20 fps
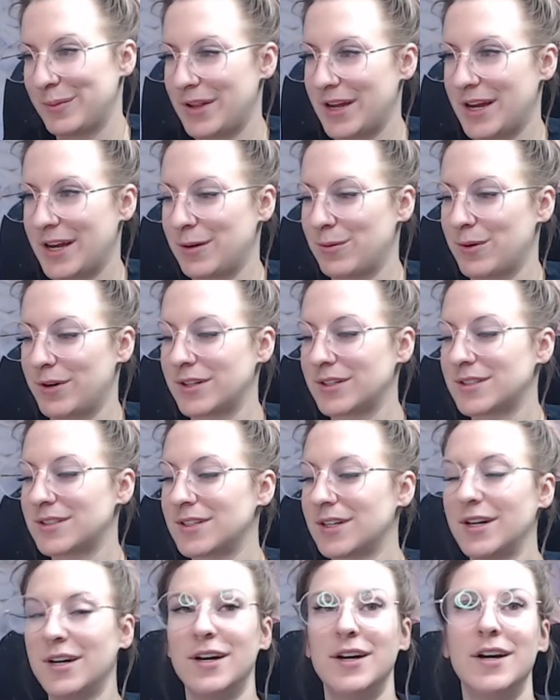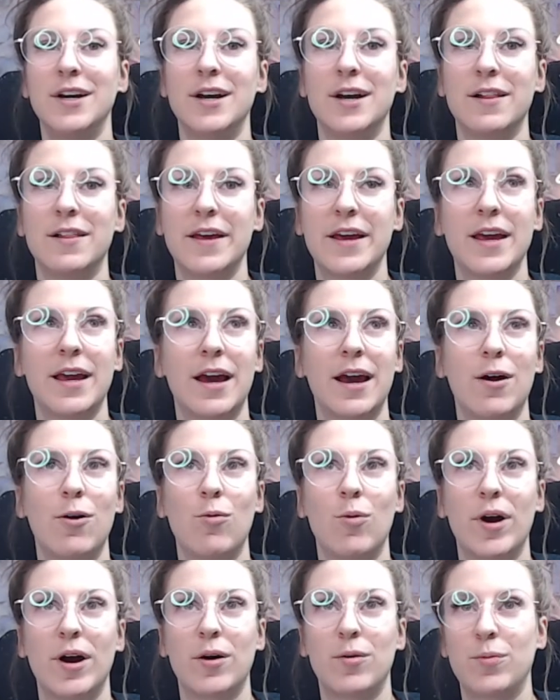playing works, laying
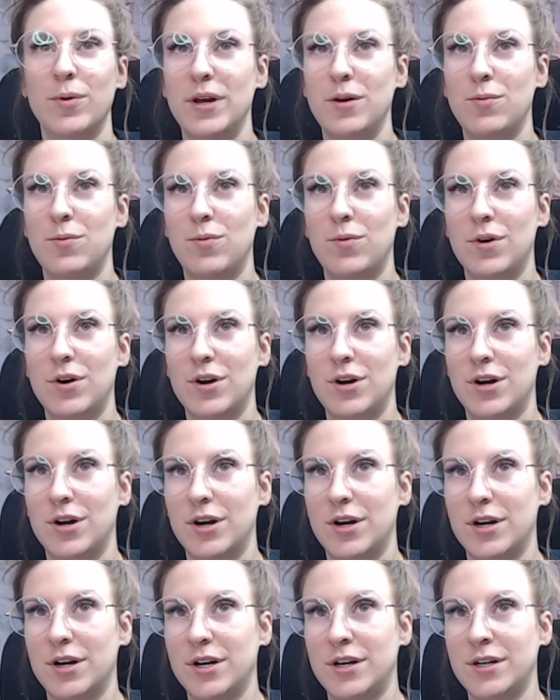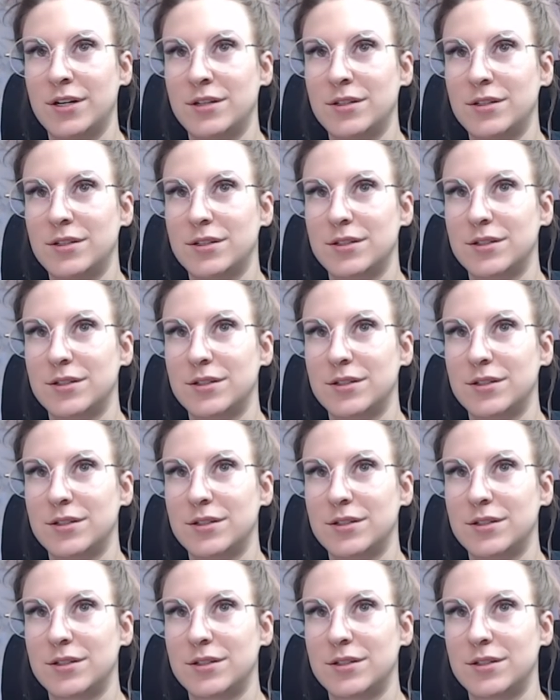out where we want